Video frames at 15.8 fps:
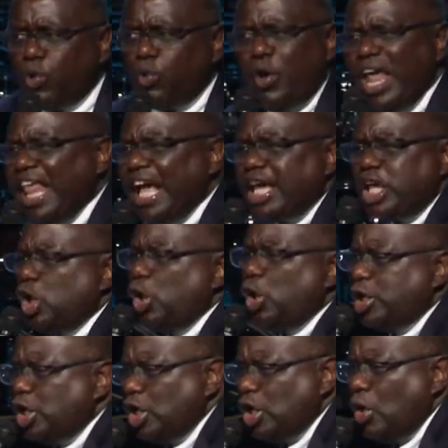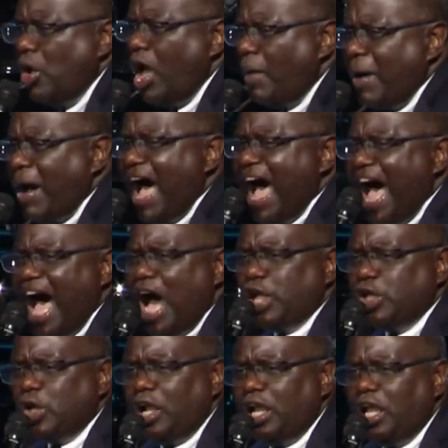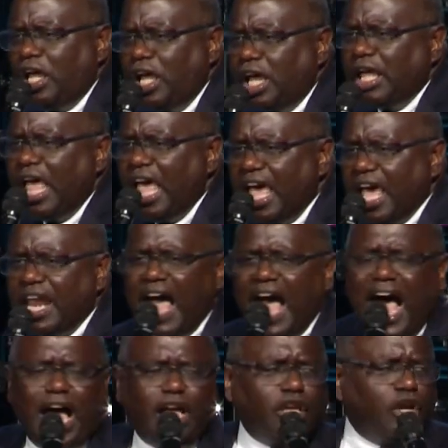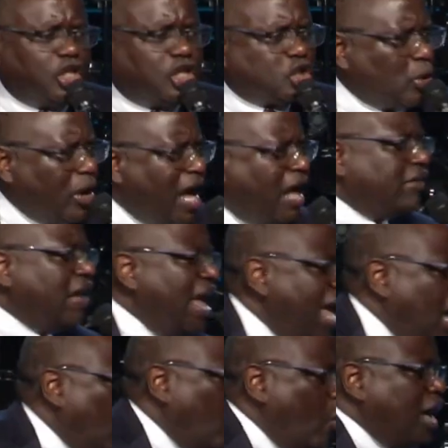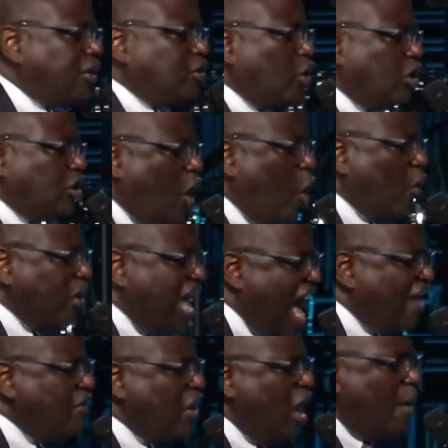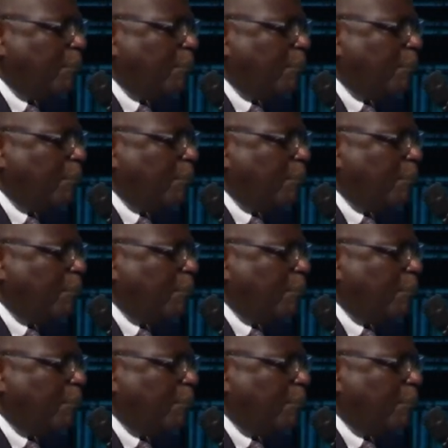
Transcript: ridicule you by how you look and how you're dressed and what you don't have.